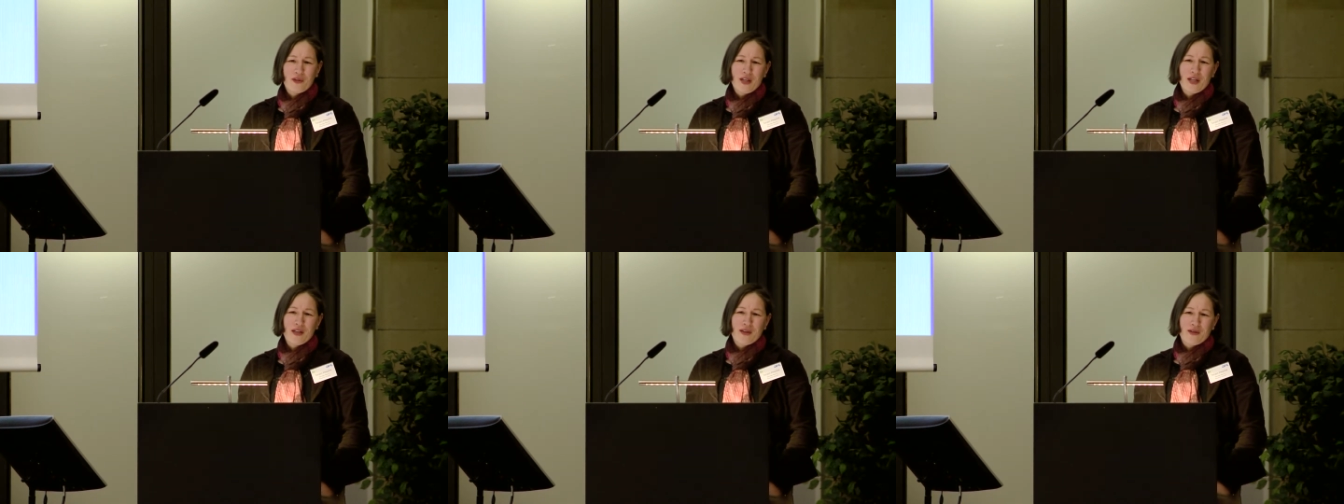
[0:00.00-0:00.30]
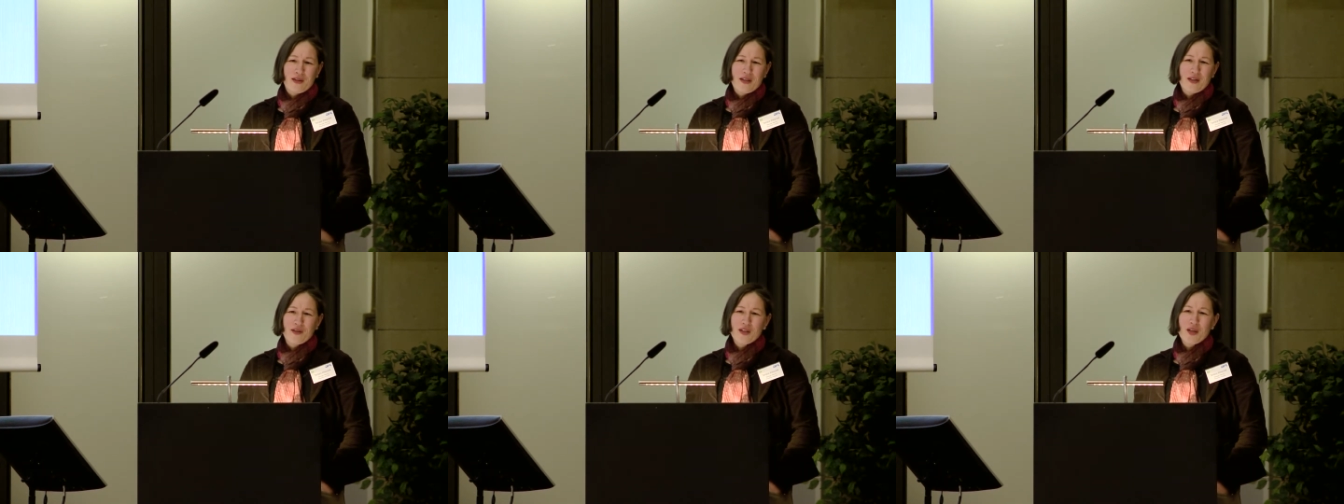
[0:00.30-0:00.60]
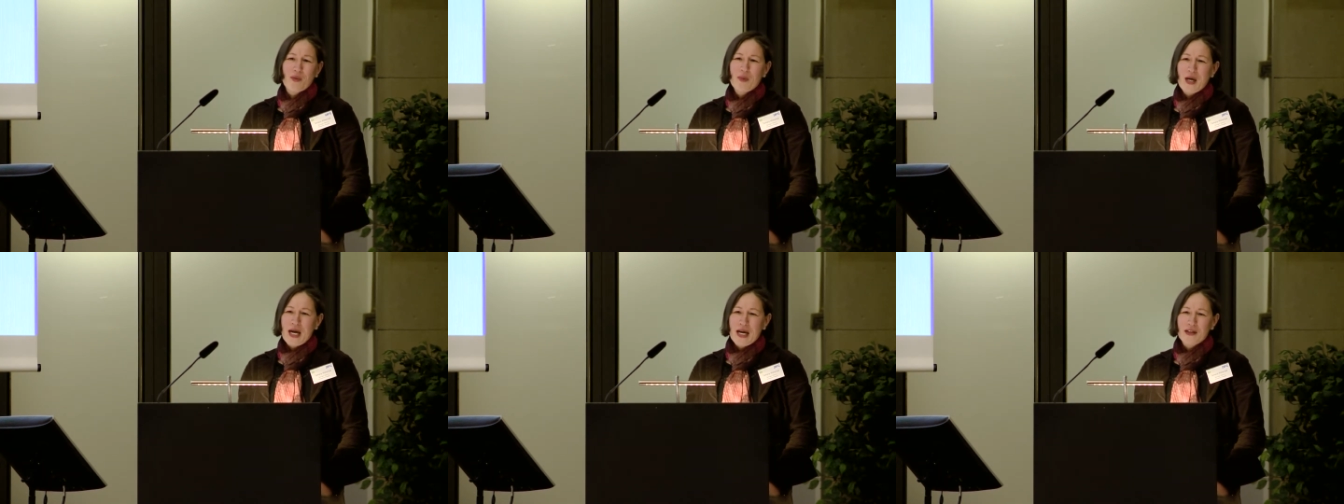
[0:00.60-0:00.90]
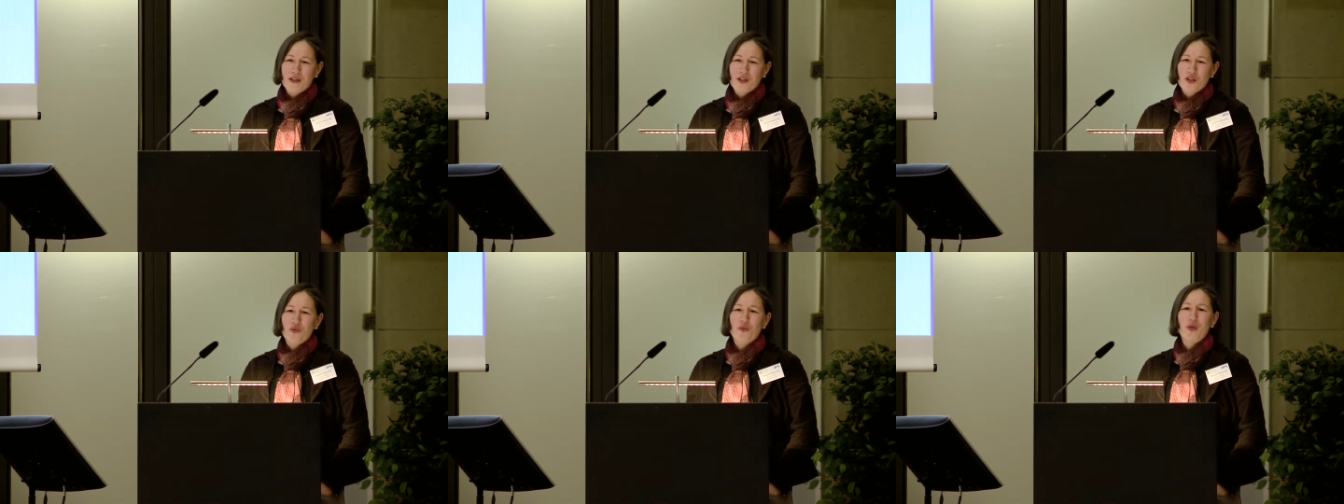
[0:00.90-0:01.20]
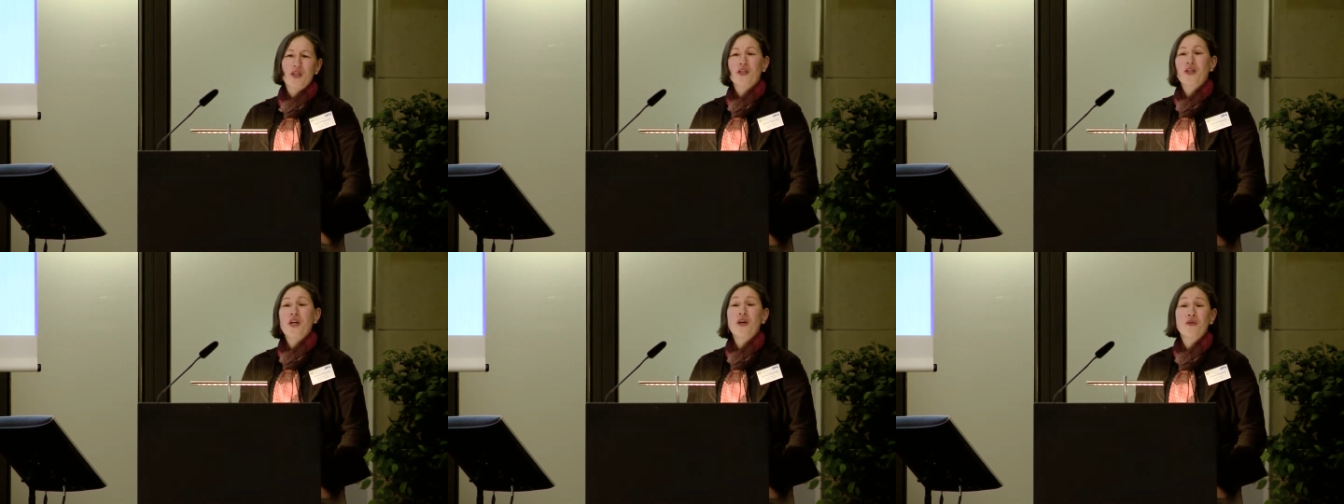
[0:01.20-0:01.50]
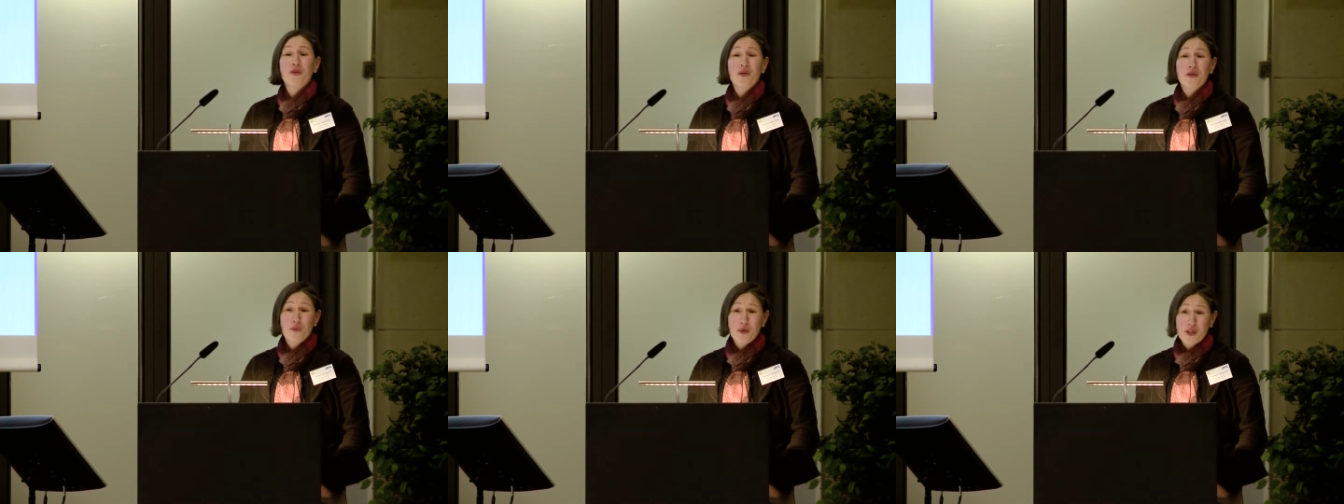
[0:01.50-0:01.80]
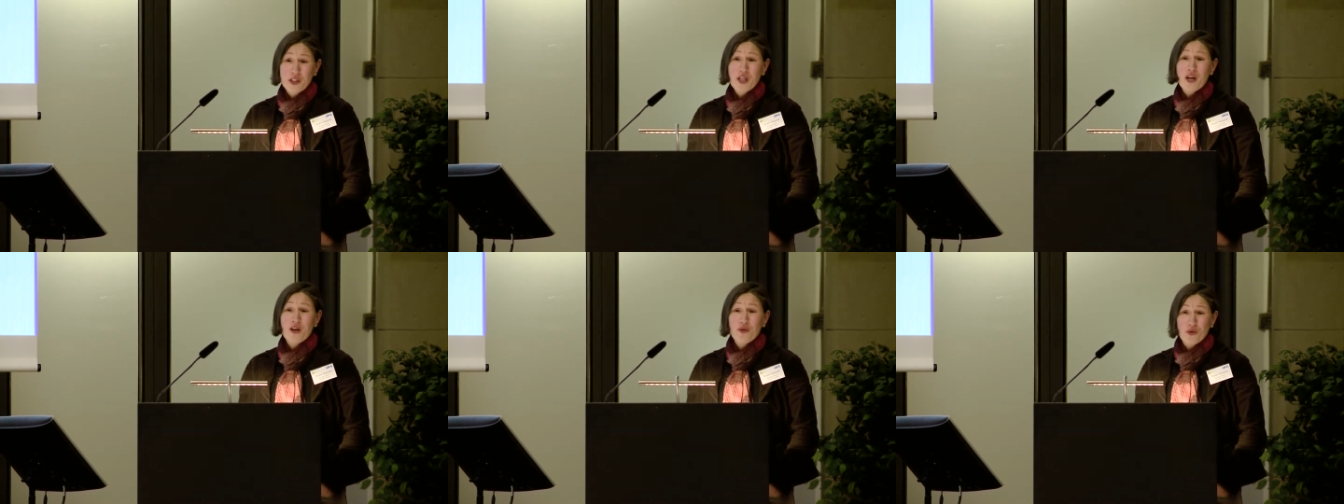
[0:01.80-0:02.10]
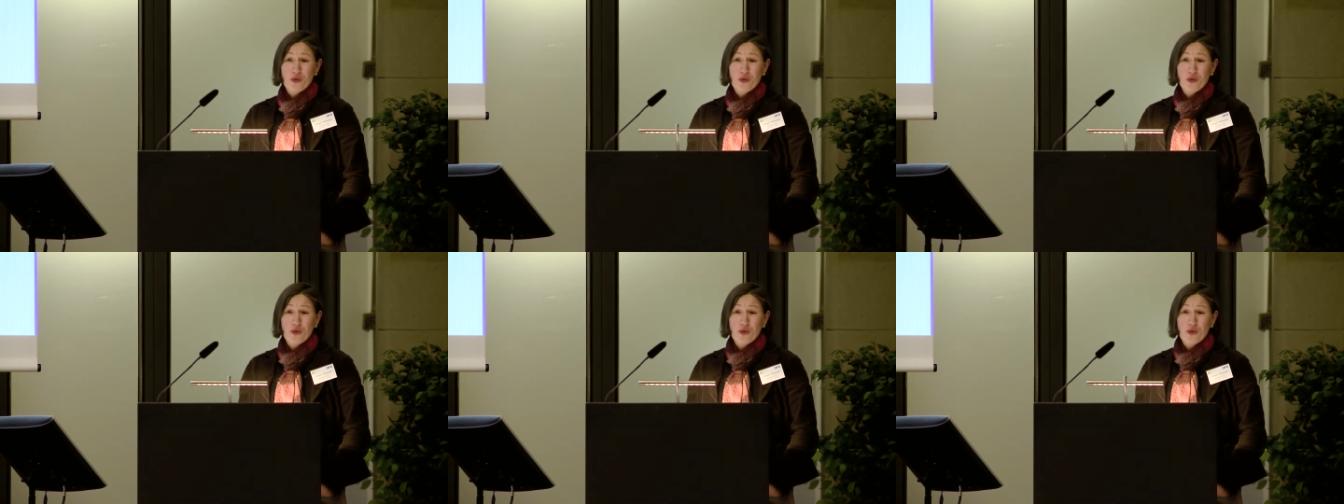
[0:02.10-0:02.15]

in, in some cases, reached out, reach out